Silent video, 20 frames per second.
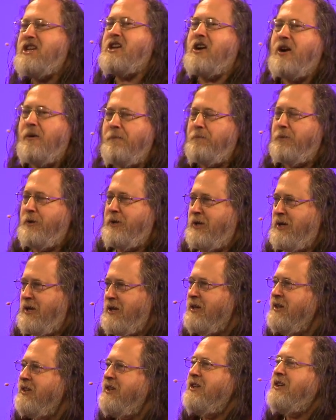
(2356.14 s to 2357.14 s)
company
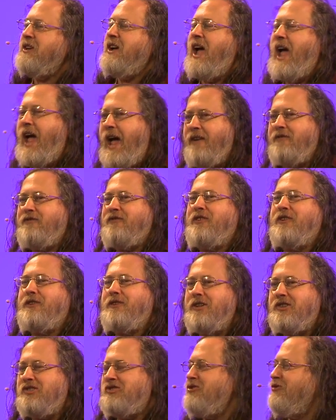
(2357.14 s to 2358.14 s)
have the
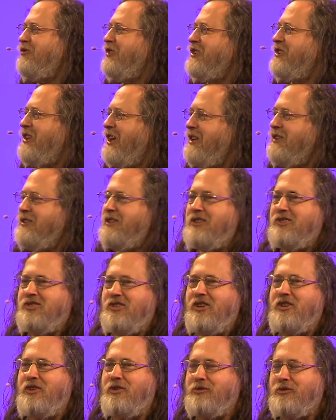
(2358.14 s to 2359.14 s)
list of attendees
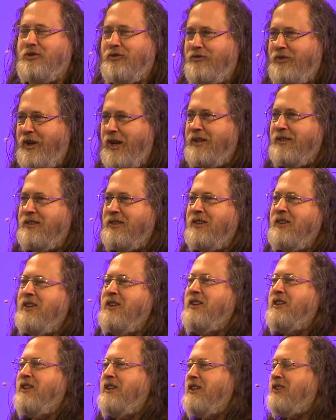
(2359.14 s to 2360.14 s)
at your event.
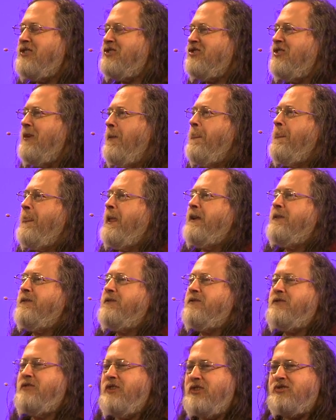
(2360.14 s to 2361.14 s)
It's
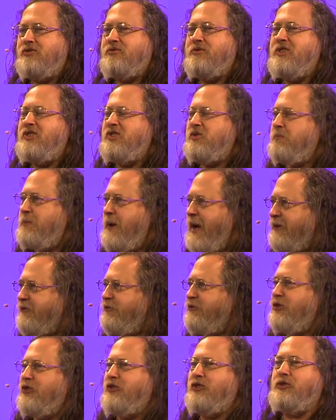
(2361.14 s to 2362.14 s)
disrespect
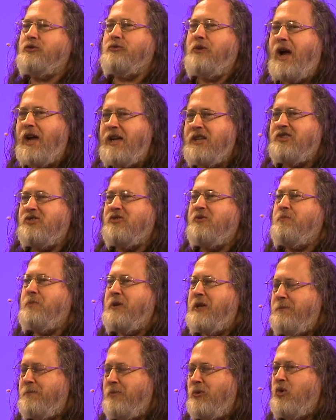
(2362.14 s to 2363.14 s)
for the rights of
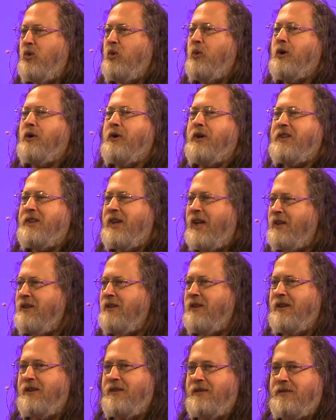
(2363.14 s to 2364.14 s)
people who are
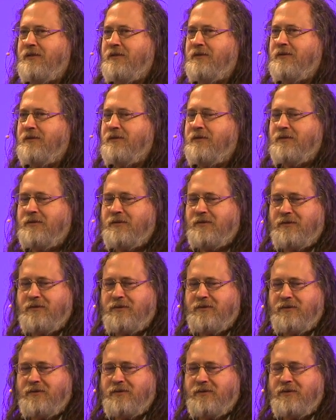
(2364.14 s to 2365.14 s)
attending.
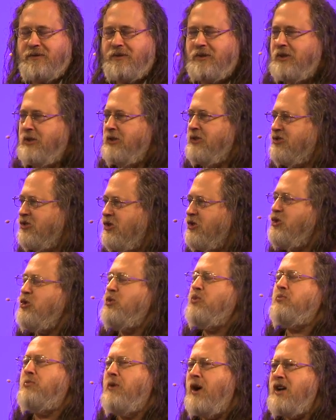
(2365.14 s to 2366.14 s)
So you
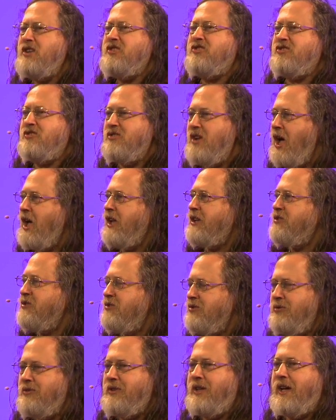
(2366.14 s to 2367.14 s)
must not
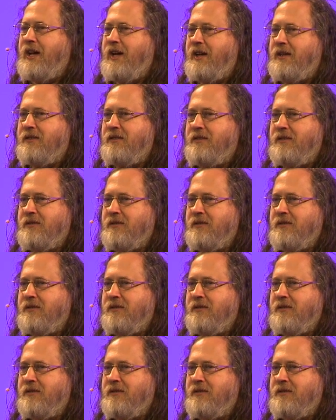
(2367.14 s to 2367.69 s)
do that.